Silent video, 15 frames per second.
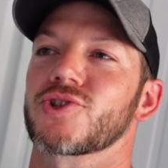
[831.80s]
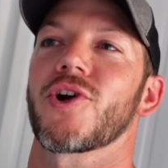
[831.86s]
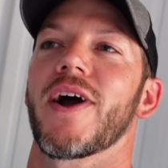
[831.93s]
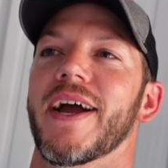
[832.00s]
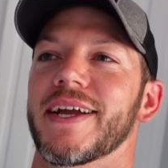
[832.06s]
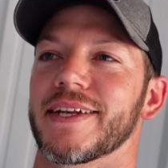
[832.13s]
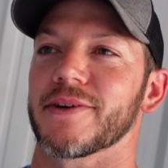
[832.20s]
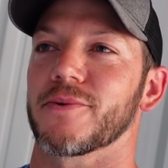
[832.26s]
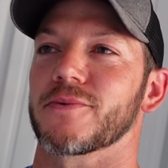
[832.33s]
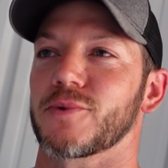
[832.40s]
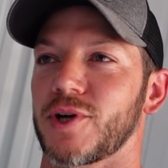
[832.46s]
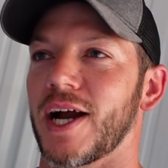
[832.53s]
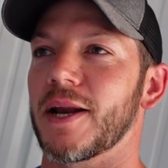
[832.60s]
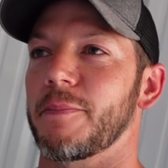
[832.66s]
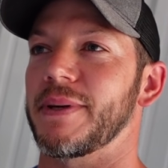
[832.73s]
trying to
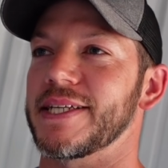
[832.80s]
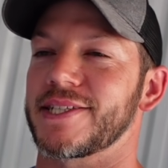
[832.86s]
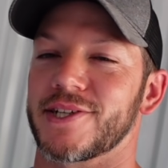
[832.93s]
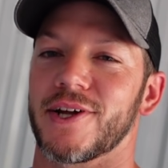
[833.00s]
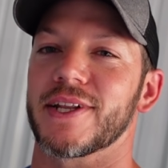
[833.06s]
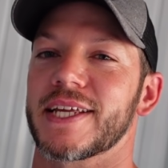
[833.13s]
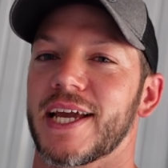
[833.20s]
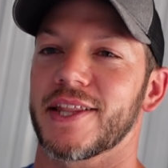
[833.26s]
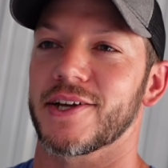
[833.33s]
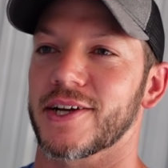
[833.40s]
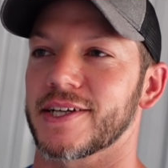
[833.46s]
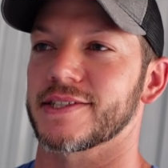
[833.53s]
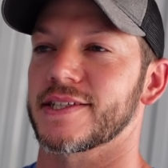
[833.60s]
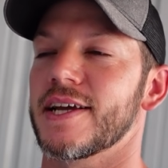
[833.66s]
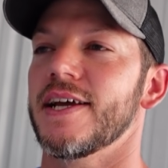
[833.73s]
trying to piece it all together,
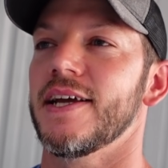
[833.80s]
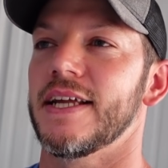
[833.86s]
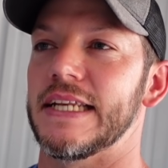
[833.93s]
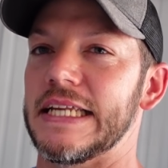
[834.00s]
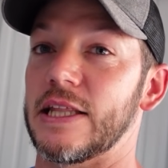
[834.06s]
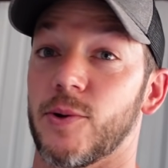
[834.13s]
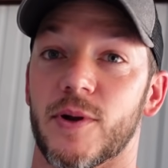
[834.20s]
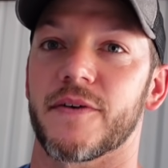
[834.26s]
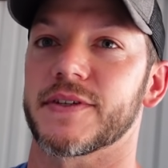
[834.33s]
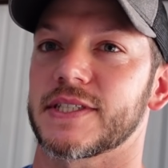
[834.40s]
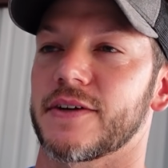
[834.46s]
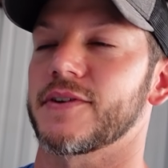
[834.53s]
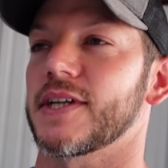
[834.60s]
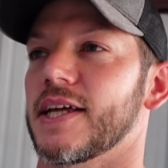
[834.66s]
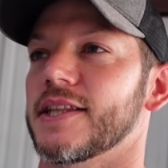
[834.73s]
because neither one of us
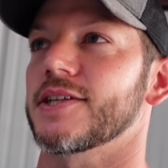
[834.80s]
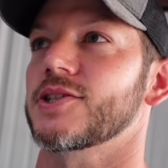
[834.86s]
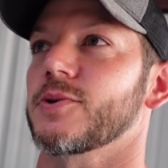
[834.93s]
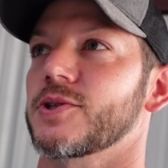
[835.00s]
has ever done this.